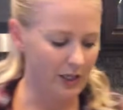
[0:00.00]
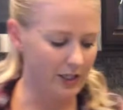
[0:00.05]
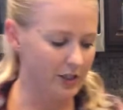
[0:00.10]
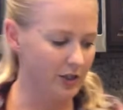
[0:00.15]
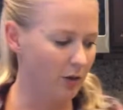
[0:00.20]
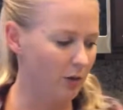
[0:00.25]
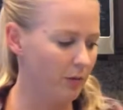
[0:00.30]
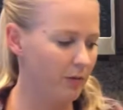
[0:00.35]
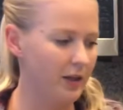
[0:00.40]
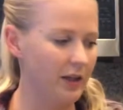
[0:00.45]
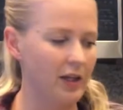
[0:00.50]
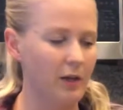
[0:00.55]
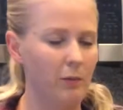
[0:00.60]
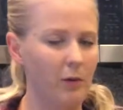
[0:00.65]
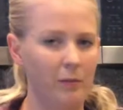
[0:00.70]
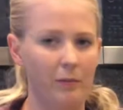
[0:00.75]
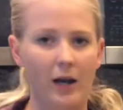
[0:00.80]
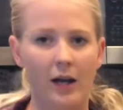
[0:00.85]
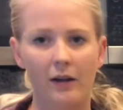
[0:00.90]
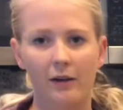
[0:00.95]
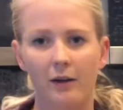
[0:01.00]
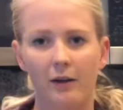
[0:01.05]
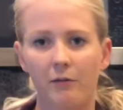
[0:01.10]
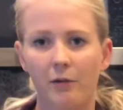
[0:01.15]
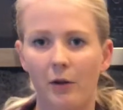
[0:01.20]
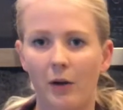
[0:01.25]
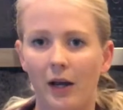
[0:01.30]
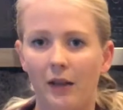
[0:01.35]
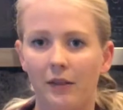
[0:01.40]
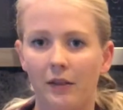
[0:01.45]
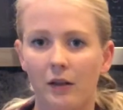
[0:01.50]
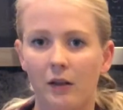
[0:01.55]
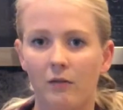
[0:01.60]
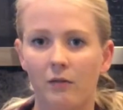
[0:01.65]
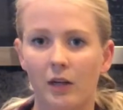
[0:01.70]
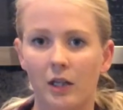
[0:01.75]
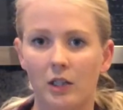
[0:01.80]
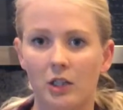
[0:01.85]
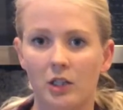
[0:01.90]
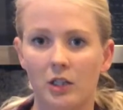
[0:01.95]
I don't think it would matter if you had the
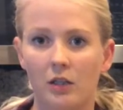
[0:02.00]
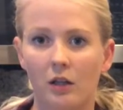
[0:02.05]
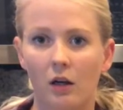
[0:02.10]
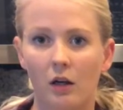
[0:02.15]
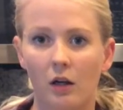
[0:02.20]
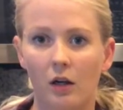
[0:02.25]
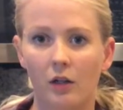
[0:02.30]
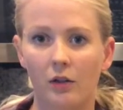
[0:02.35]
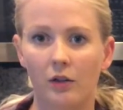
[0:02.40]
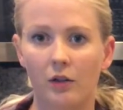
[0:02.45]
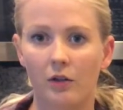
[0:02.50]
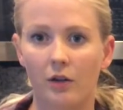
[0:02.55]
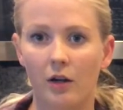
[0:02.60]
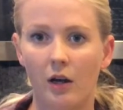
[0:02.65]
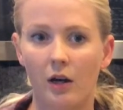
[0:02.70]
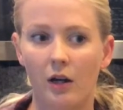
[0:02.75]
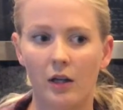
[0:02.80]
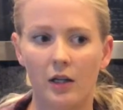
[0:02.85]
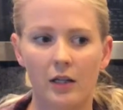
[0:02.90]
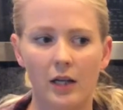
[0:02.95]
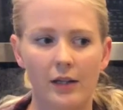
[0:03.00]
convection on or not.